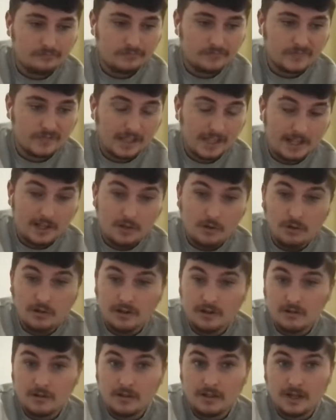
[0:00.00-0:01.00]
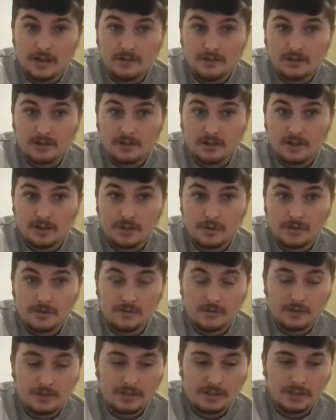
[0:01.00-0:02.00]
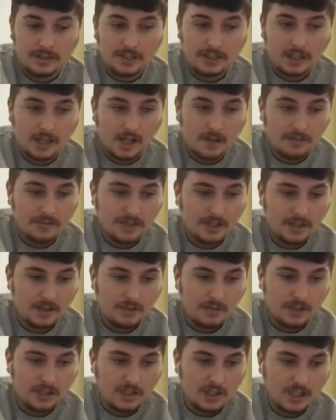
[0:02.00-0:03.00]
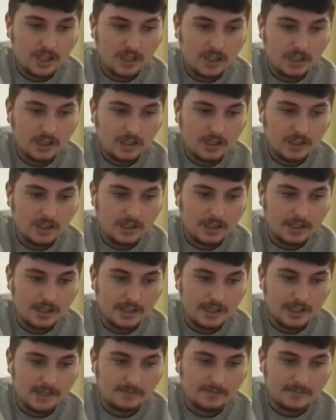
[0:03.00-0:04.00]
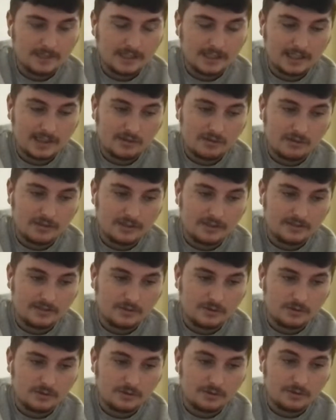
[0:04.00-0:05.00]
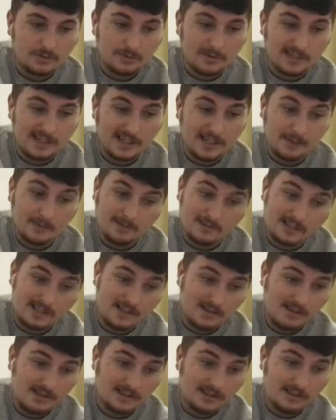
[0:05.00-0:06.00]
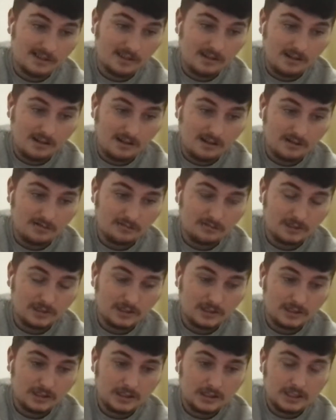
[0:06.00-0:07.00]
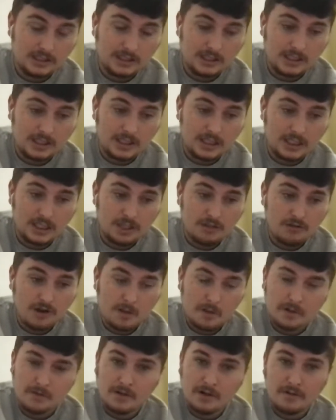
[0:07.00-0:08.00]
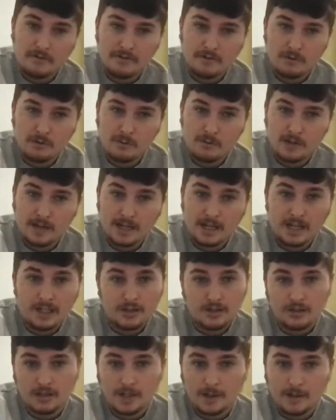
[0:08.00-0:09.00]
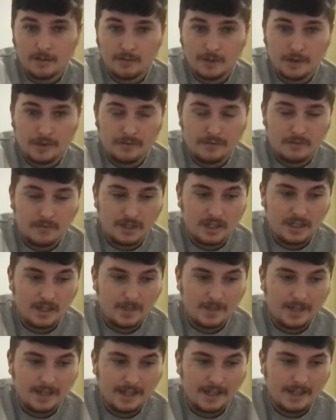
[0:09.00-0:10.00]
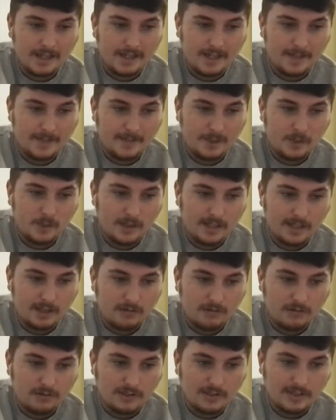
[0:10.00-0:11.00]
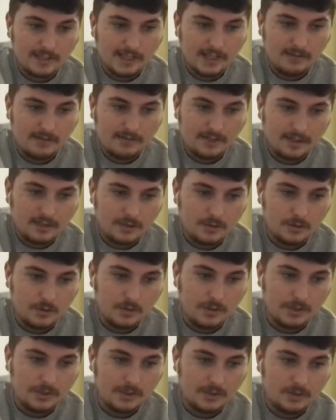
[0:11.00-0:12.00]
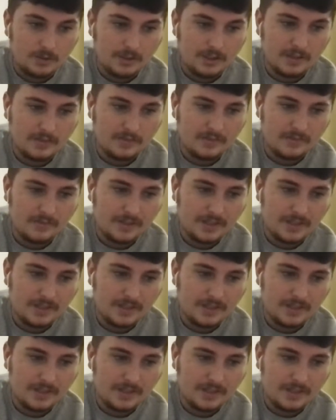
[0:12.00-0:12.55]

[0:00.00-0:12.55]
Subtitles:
Leyton Orient, another side who avoided a cup set at the weekend. Leyton Orient, of course, were playing Absolute United at home. Tranmere Rovers were playing just up the road from me at the minute, away at Crawley Town. They got the 1-0 win.